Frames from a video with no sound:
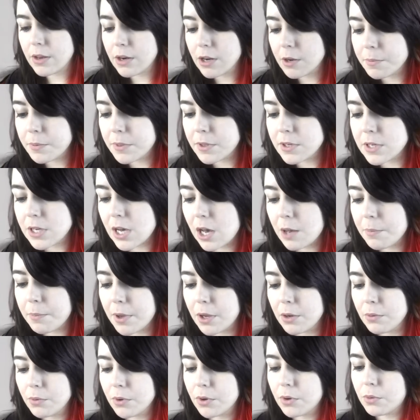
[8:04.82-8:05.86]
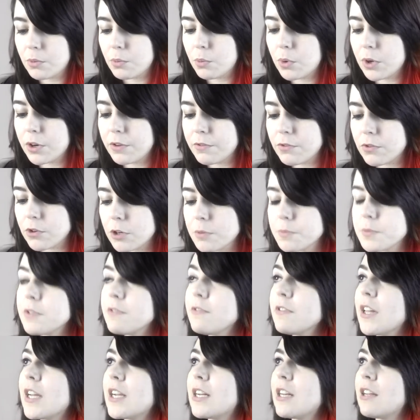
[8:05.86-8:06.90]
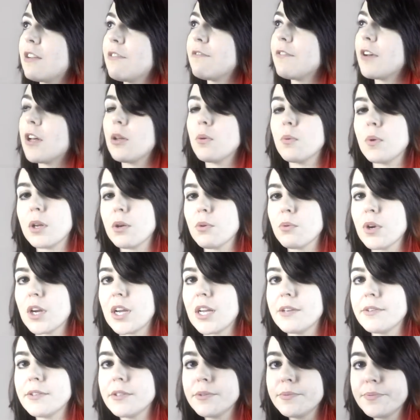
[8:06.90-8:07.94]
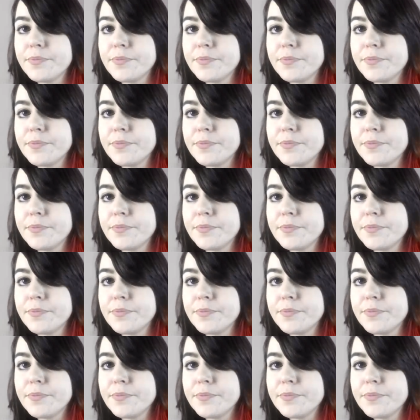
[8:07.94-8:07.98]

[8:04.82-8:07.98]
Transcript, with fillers: then up at the top I wrote, what if drops of lightning fell when it rained?